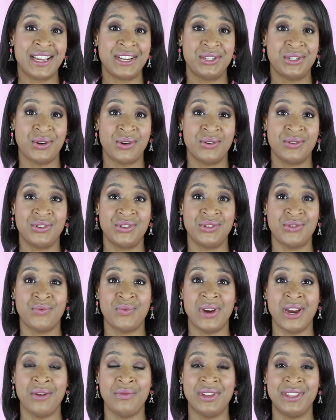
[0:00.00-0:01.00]
I chose to
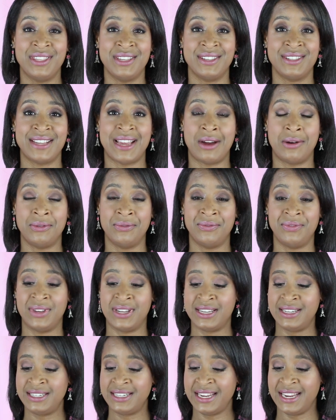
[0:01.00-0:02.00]
wear with this
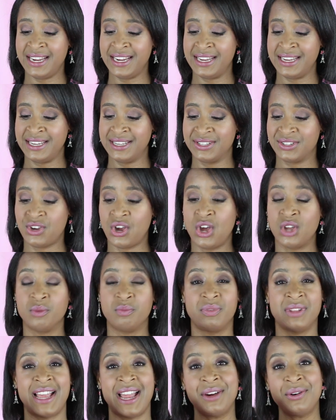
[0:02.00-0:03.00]
outfit is
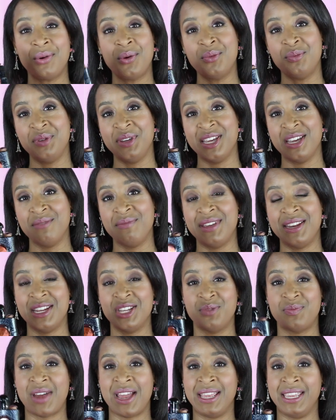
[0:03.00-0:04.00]
called Black Opium and
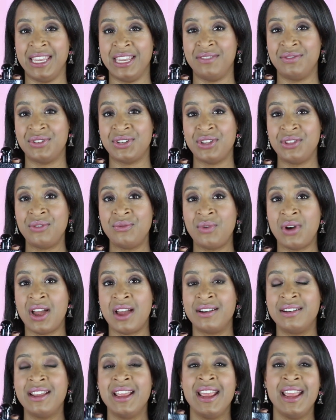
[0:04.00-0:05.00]
it's by Yves Saint
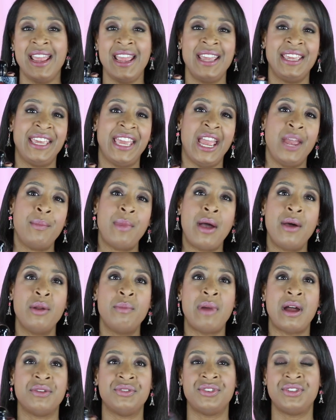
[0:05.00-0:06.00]
Laurent. It came out
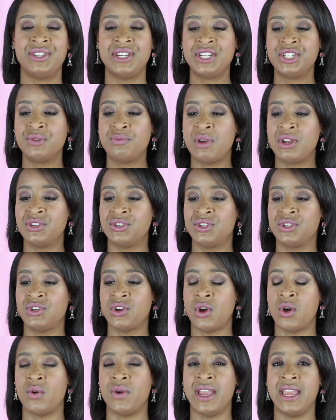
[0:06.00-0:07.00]
about six months
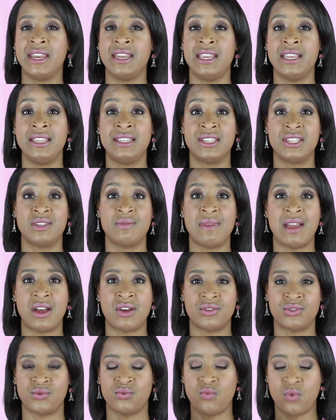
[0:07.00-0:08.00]
ago and it
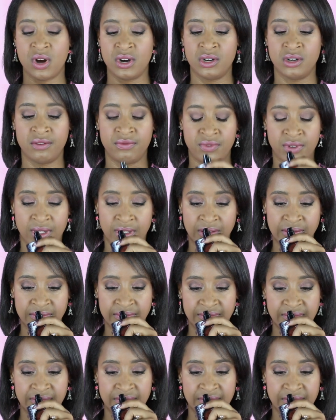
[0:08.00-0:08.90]
smells wonderful